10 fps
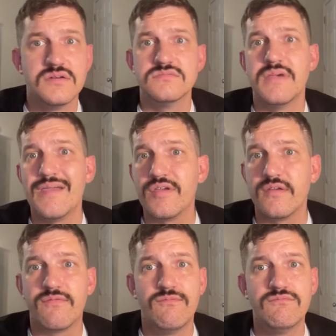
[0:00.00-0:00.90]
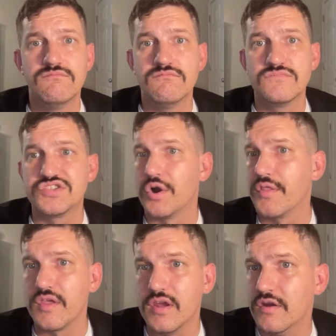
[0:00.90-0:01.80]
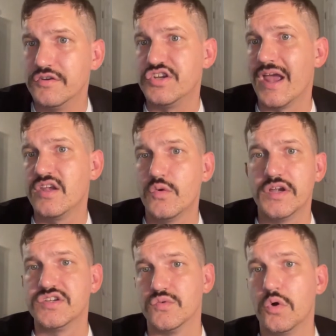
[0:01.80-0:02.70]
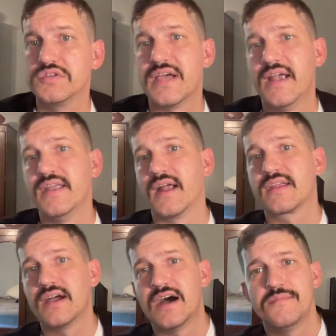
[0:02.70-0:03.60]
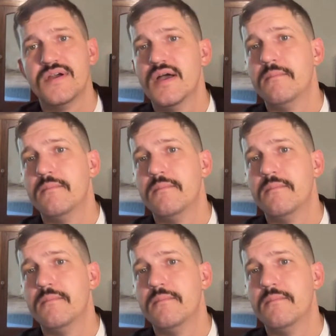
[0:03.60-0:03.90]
Maybe start of the year, January, to RollTide.com,